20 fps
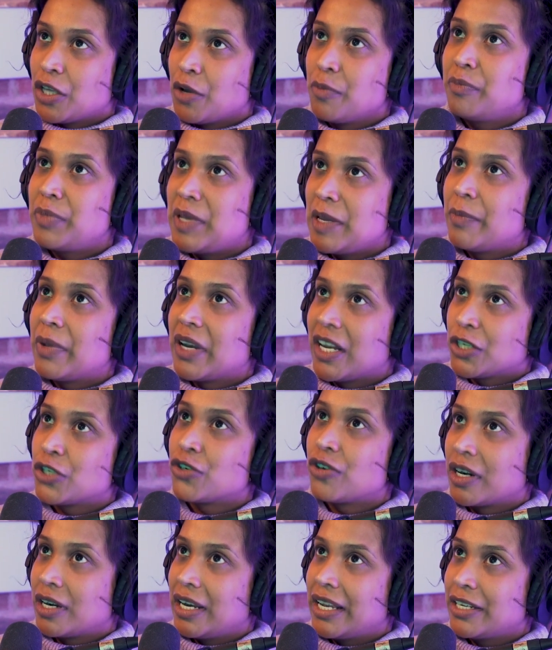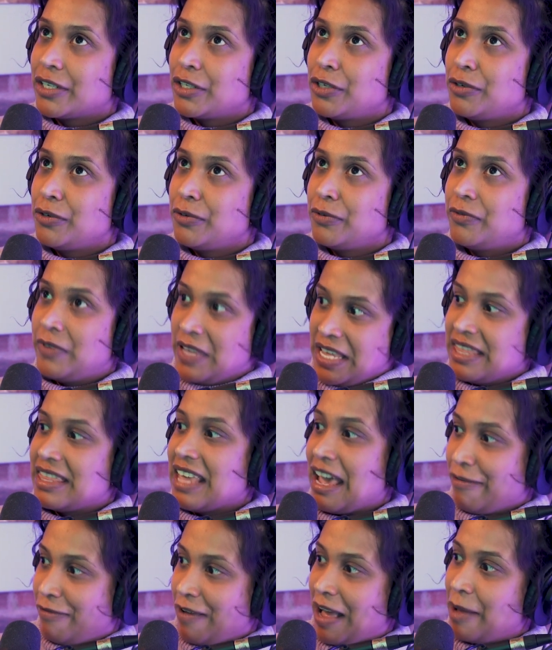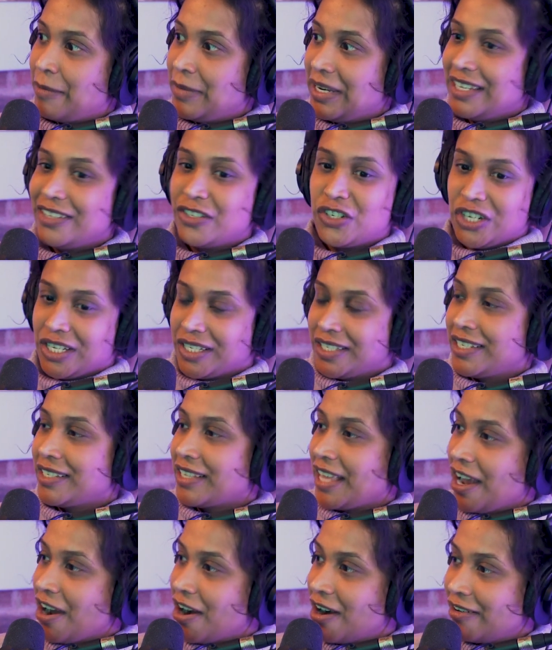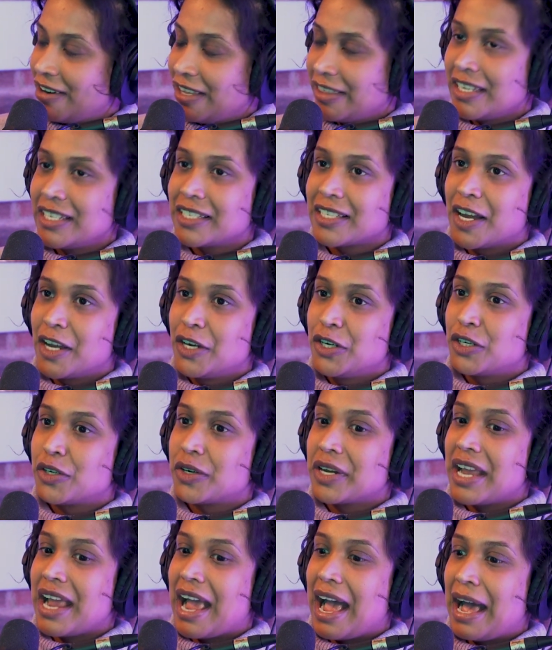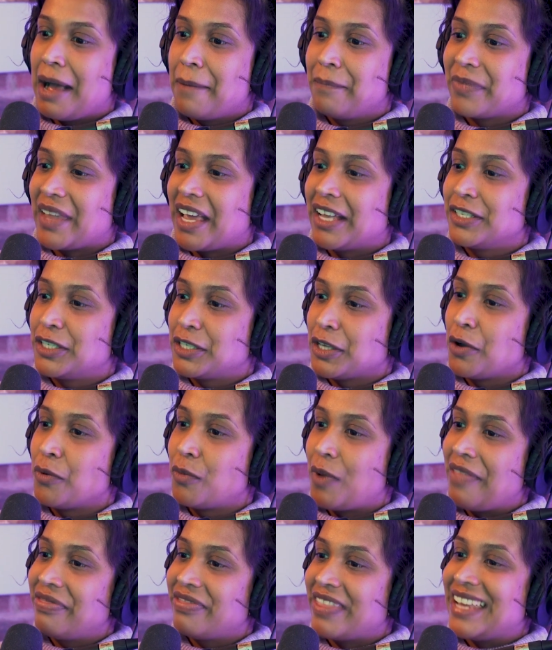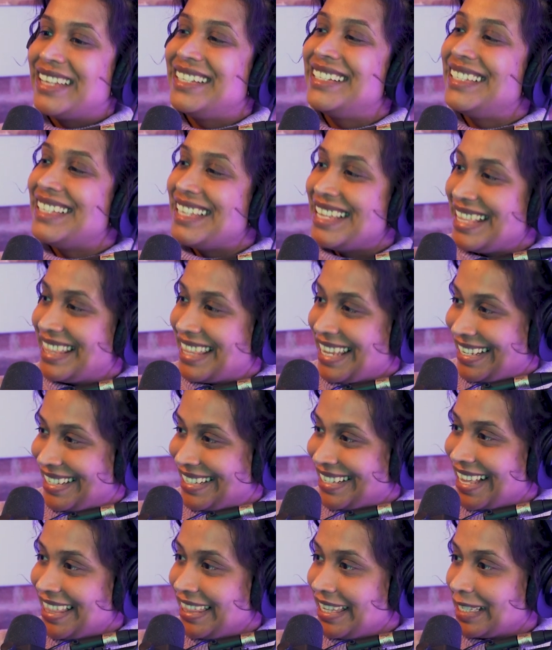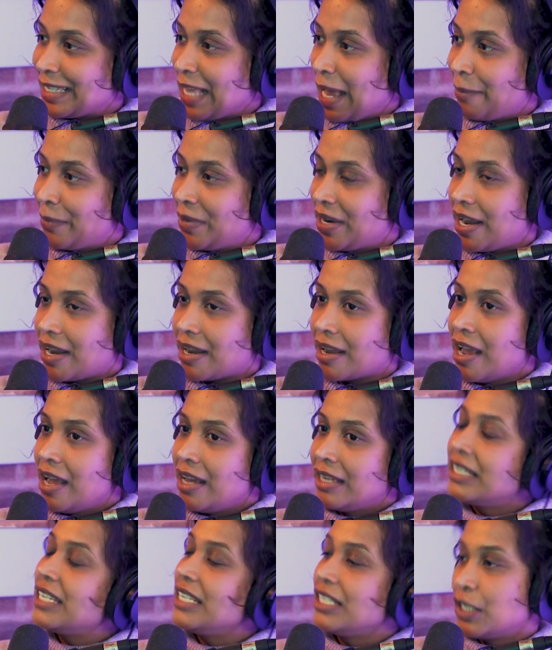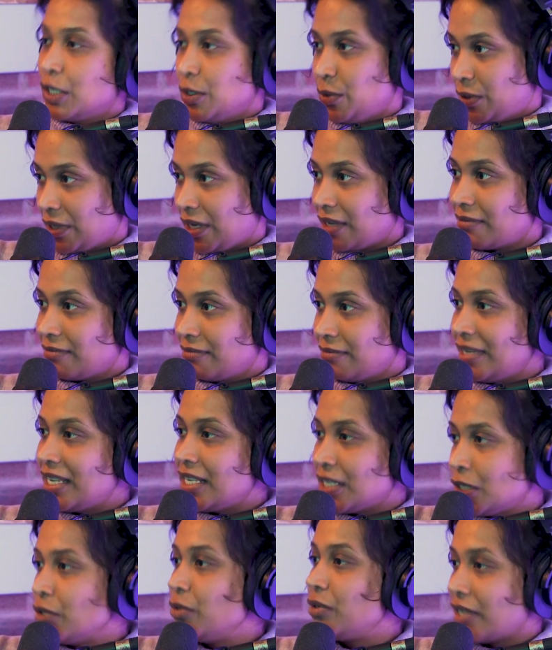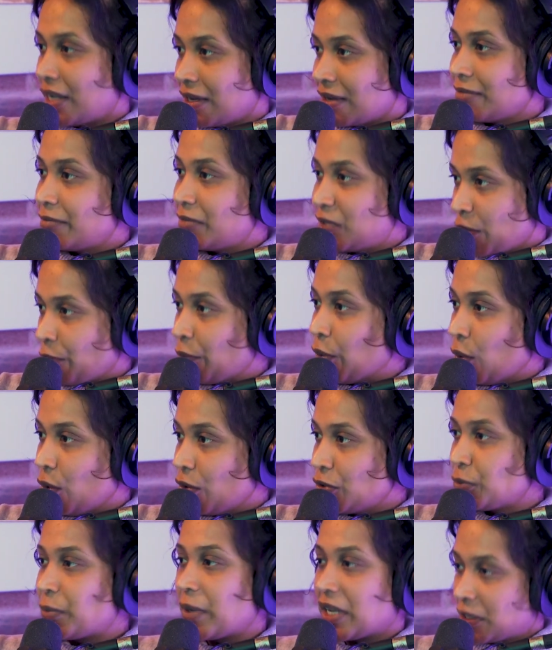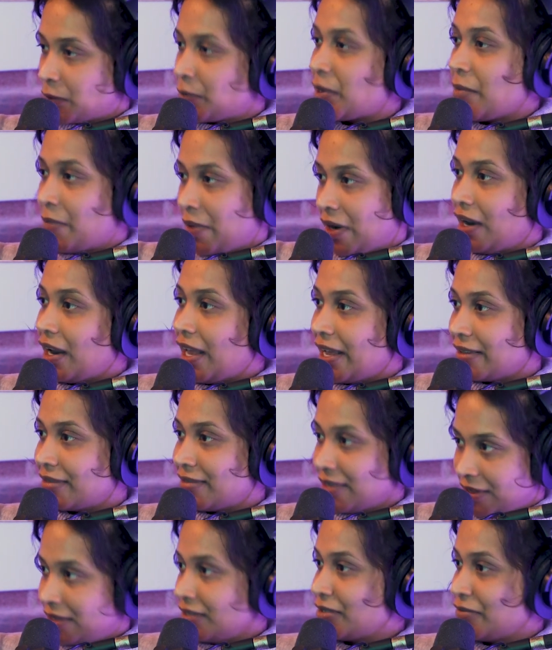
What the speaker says: So people are struggling to feed their families just as they are in this country. And so when they see things like this happening, he's losing support because people are like,